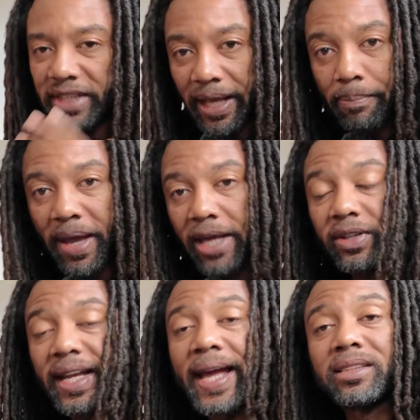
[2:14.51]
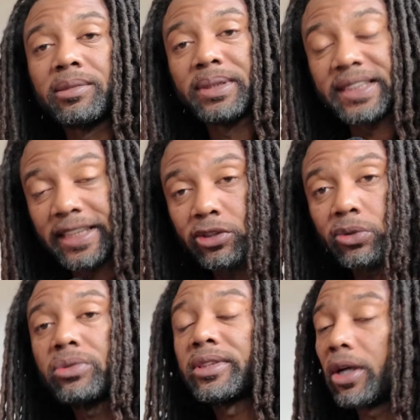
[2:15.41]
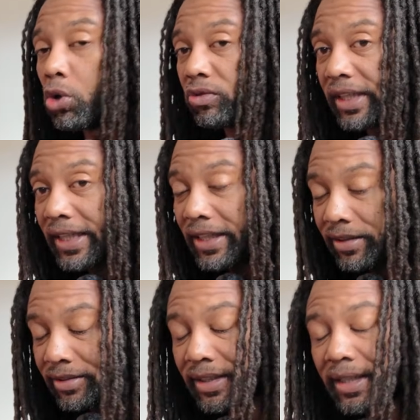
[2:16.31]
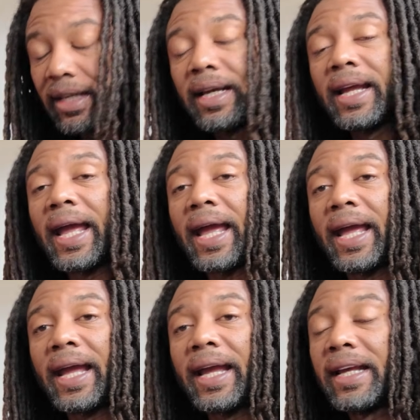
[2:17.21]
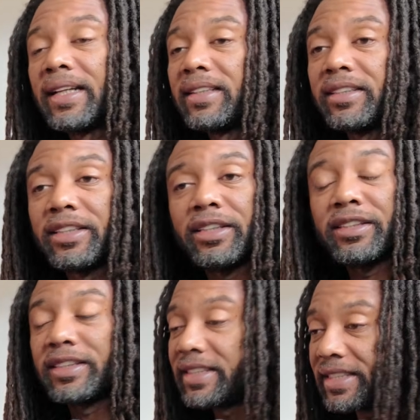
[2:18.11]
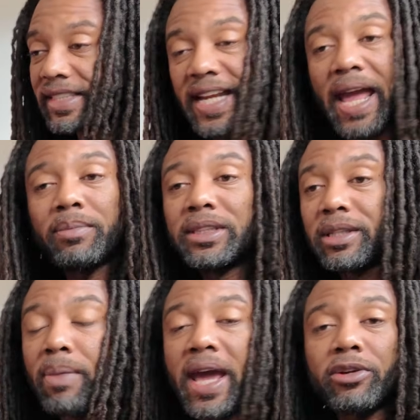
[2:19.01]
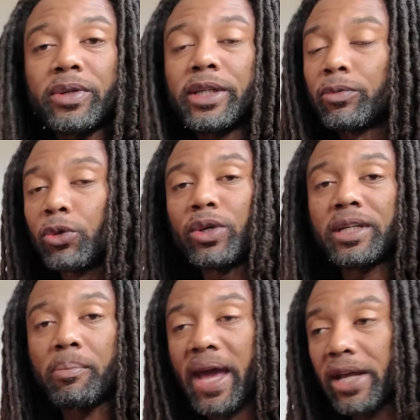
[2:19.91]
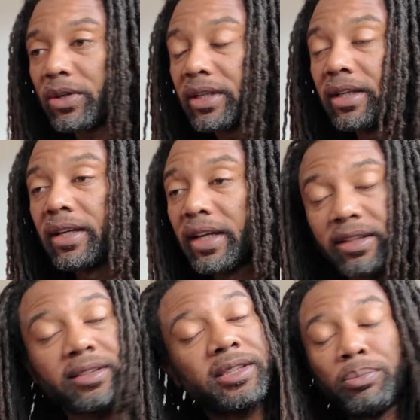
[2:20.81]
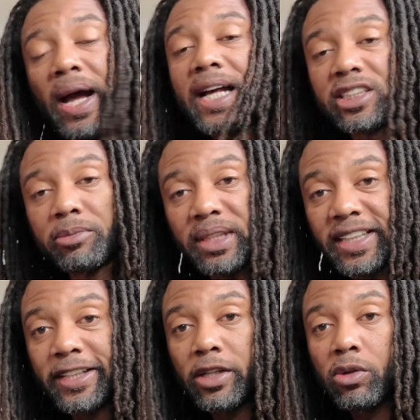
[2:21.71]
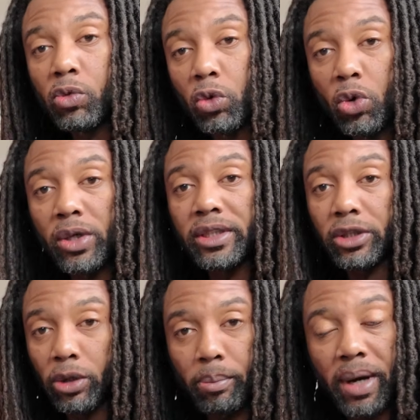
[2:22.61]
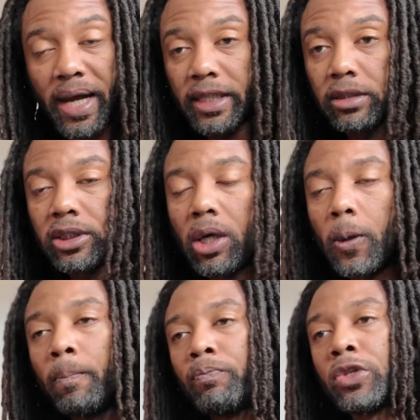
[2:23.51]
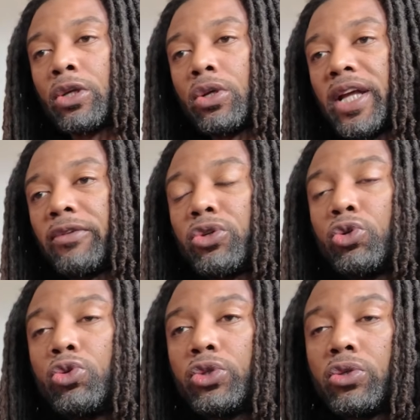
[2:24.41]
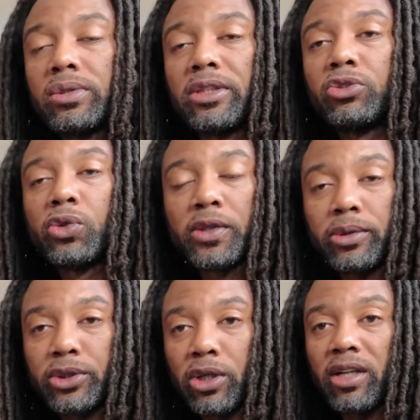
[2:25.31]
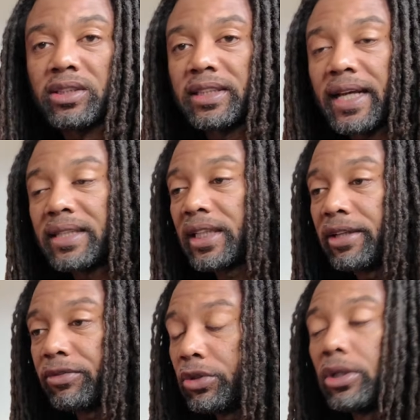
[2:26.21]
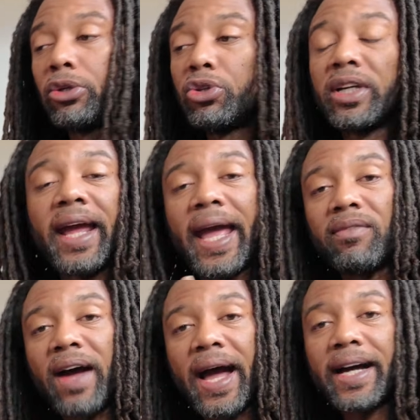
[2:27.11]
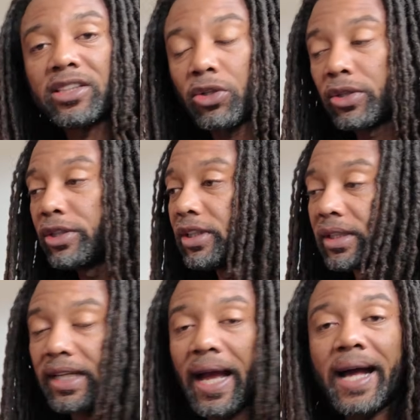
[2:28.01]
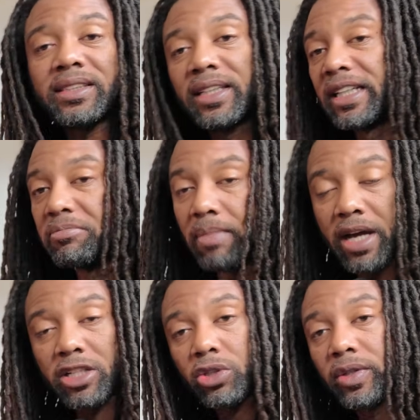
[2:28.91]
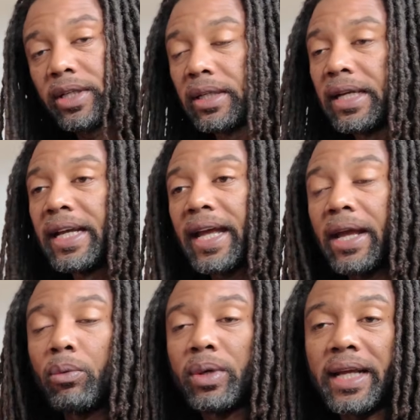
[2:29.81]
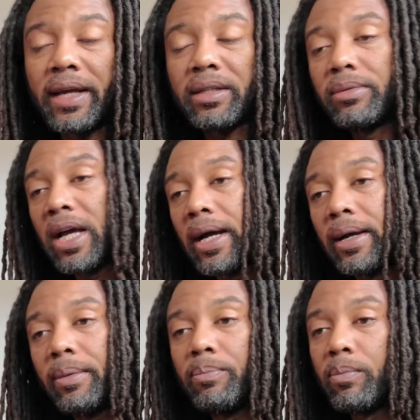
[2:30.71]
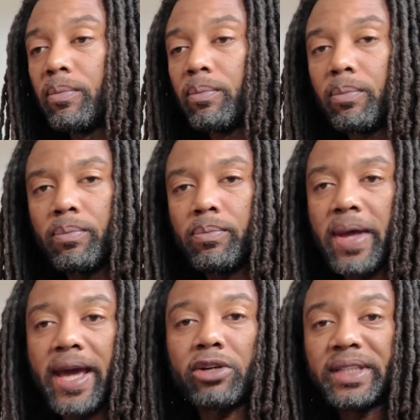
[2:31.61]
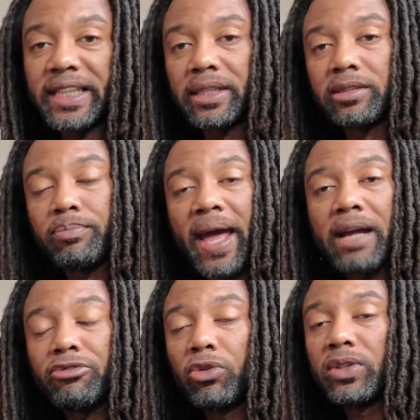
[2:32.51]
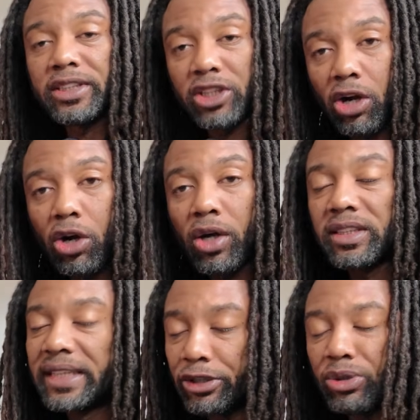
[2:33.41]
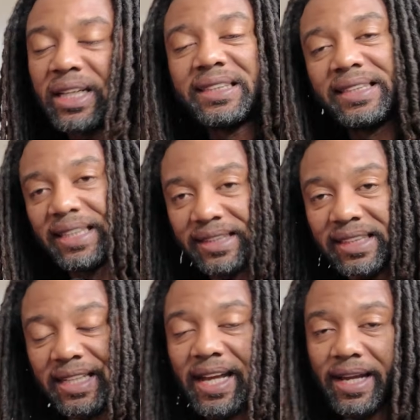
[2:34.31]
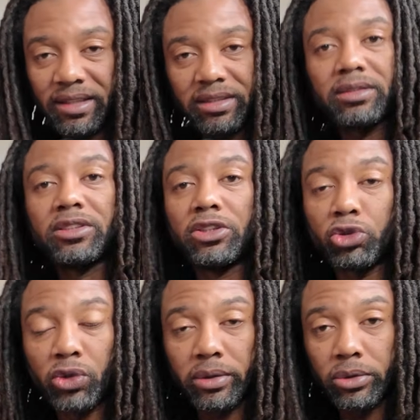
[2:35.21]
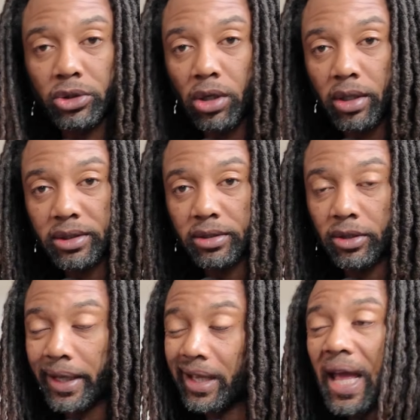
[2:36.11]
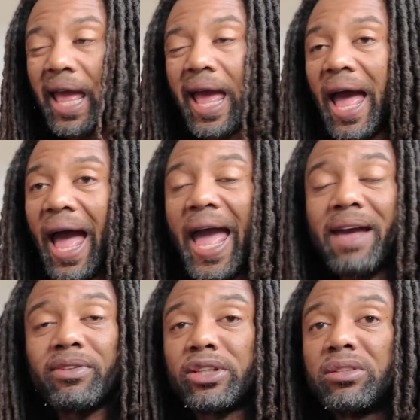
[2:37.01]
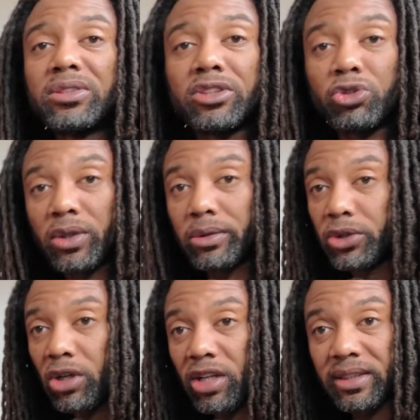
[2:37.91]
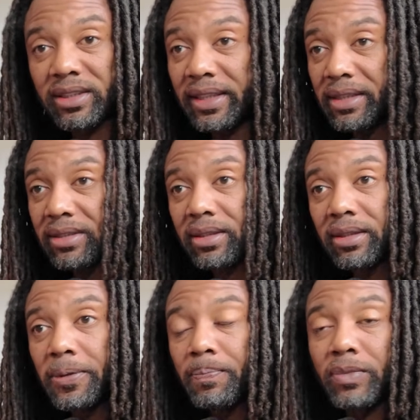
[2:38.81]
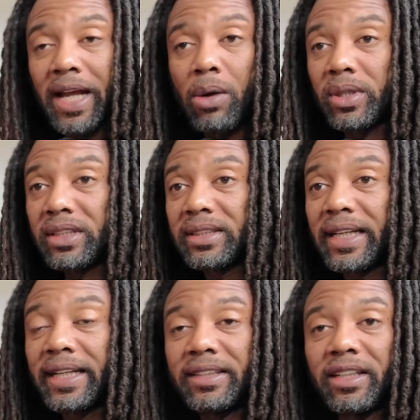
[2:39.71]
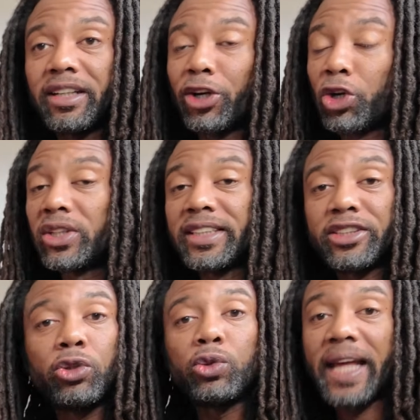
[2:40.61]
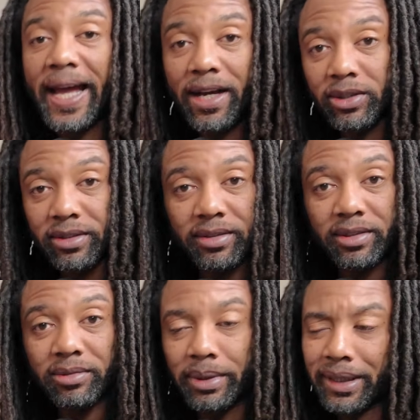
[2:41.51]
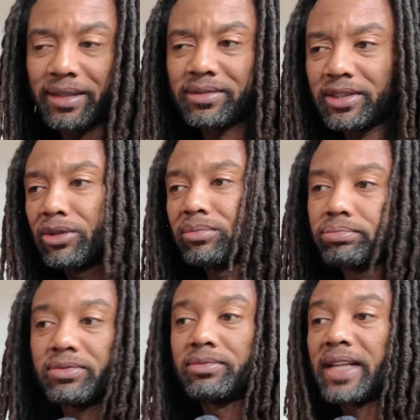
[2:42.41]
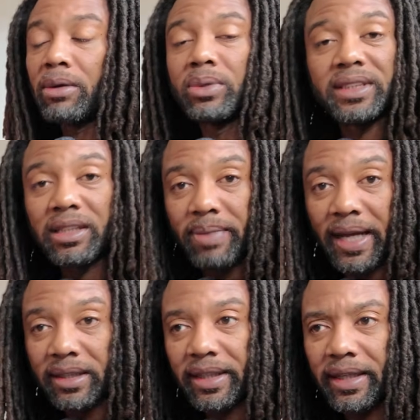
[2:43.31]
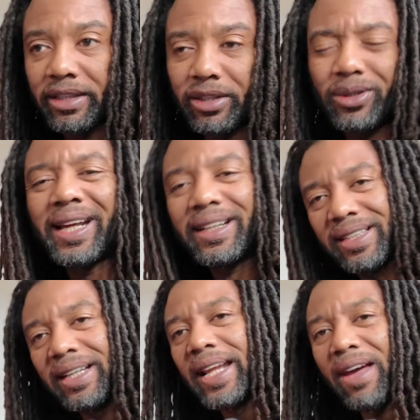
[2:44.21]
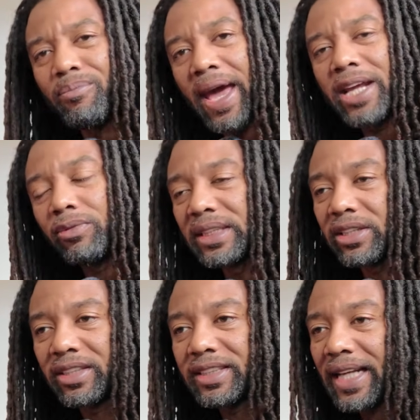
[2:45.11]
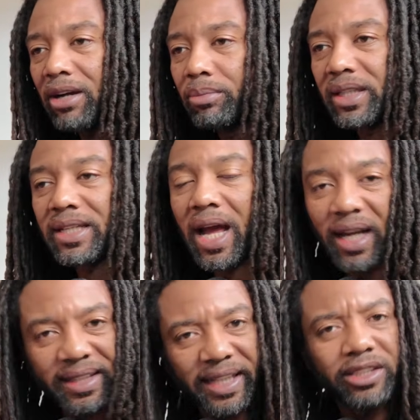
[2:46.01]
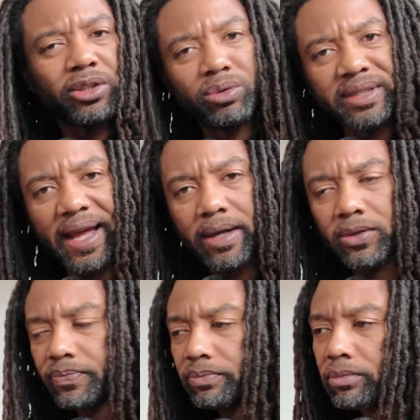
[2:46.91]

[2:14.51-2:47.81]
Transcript: That battery has the potential to overheat and damage the battery, ruin the battery, and could possibly ruin your bike. So if you use a trickle charger, that's if, you know, you're gonna have eyes on it, you're gonna constantly monitor it, and when that battery gets back fully charged, then you can disconnect the trickle charger, okay? I haven't used a trickle charger since, I want to say, the early 2000s, because, you know, that was it back then. You know, they did have battery turners out, but not like they do now.